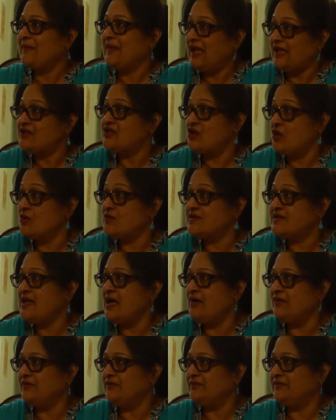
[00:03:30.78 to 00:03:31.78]
That slows
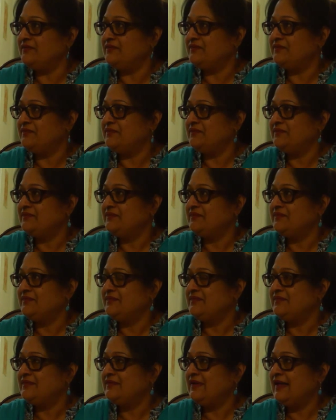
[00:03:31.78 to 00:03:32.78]
down,
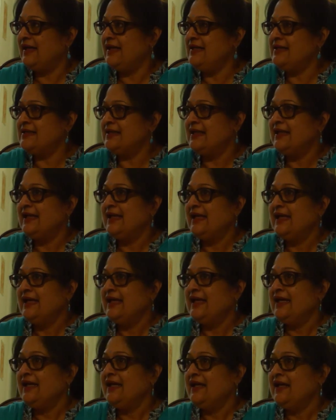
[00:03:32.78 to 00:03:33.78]
right?
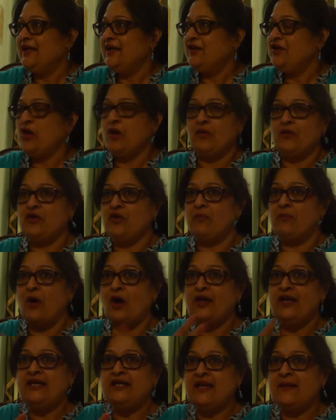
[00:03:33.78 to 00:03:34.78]
Your
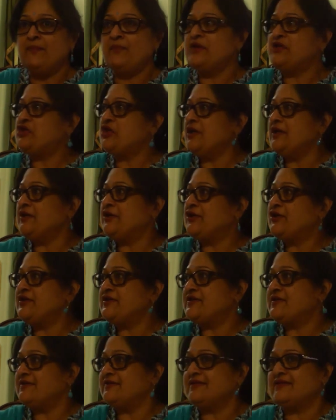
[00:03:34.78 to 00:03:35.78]
body temperature
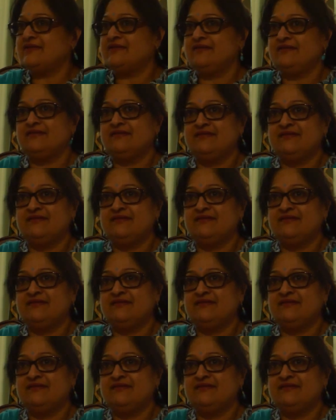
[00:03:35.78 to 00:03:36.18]
increases.